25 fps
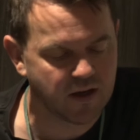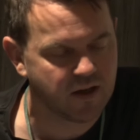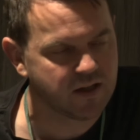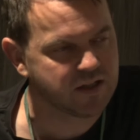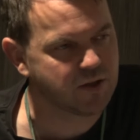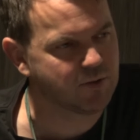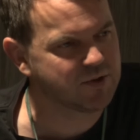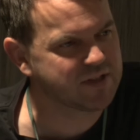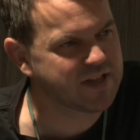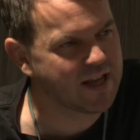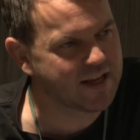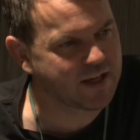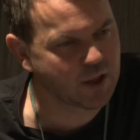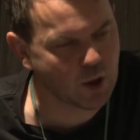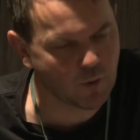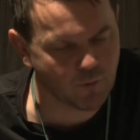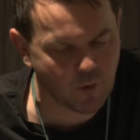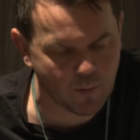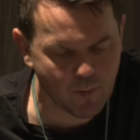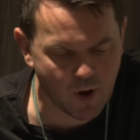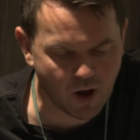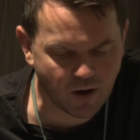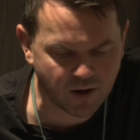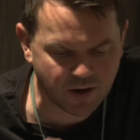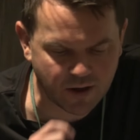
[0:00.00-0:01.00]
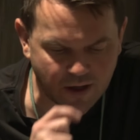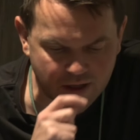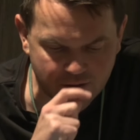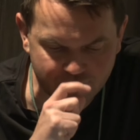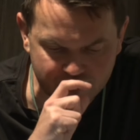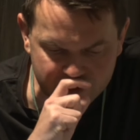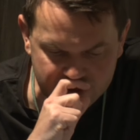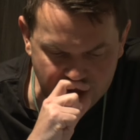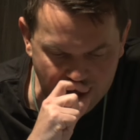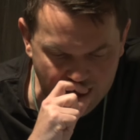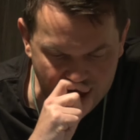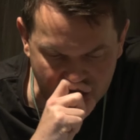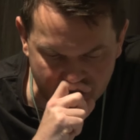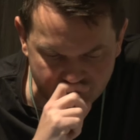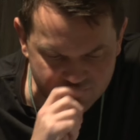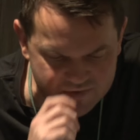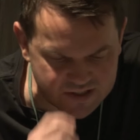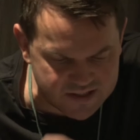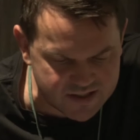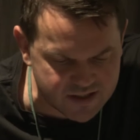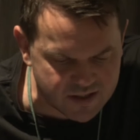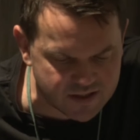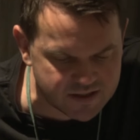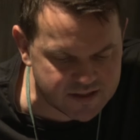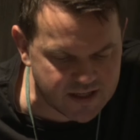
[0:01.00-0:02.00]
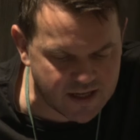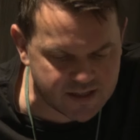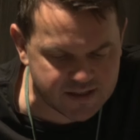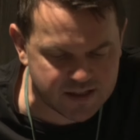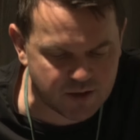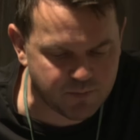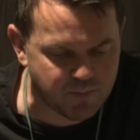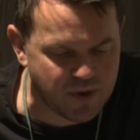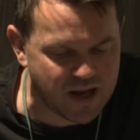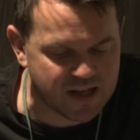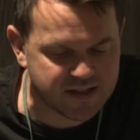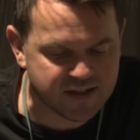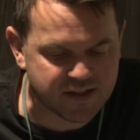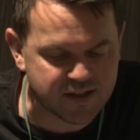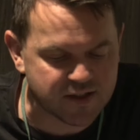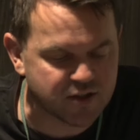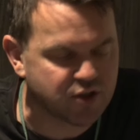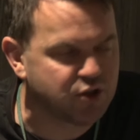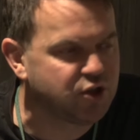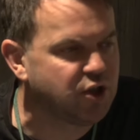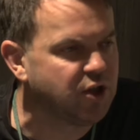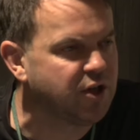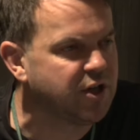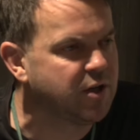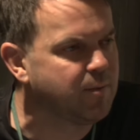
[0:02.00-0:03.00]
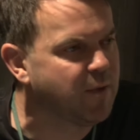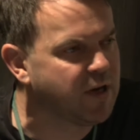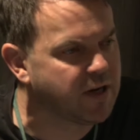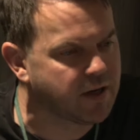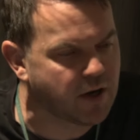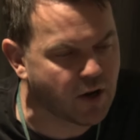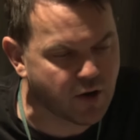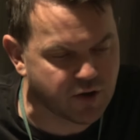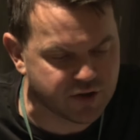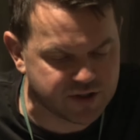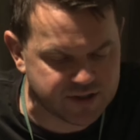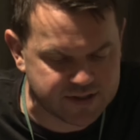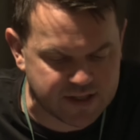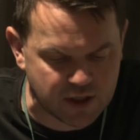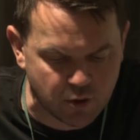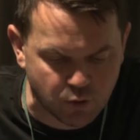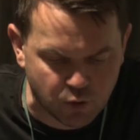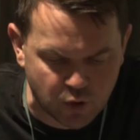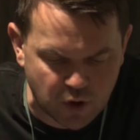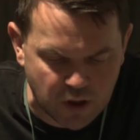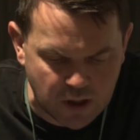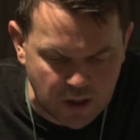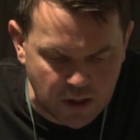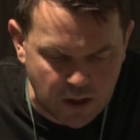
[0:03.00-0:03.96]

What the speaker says: So it was taking off among kind of discontented peasants, journeymen and unskilled